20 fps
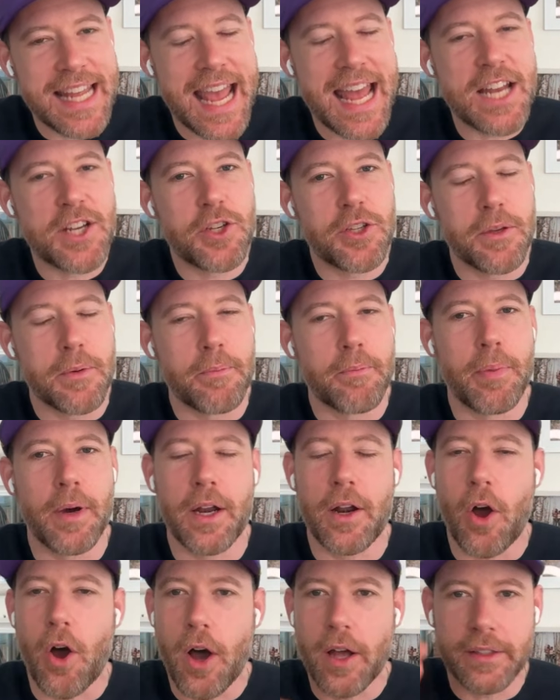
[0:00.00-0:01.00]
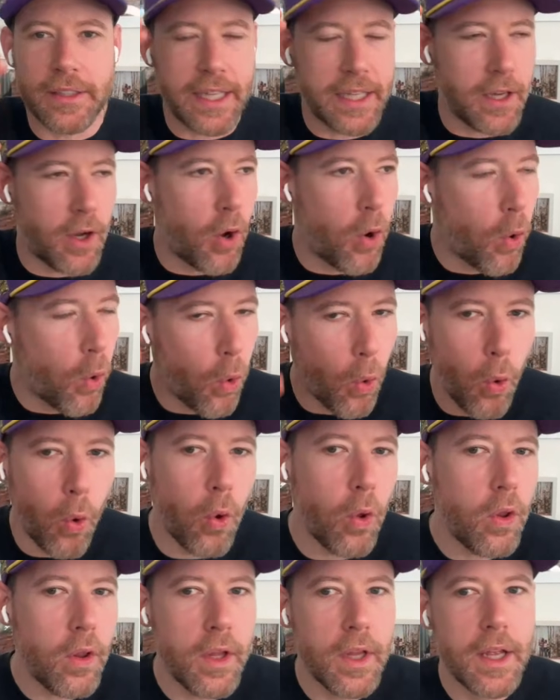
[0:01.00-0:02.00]
edge them, but on like a
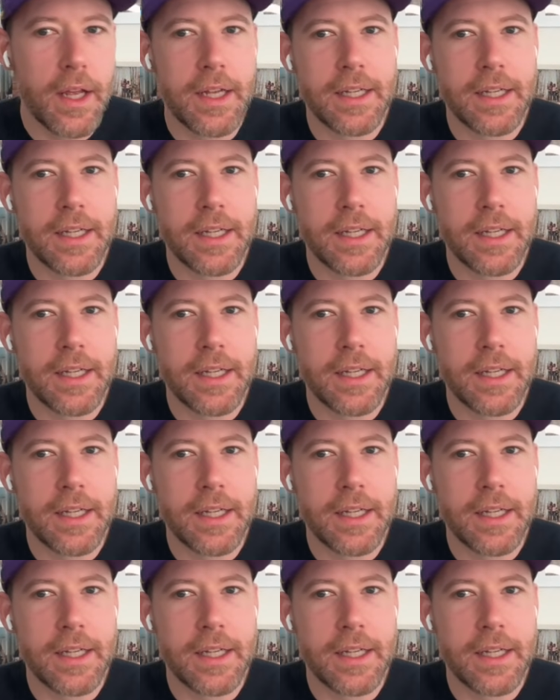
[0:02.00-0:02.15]
whole,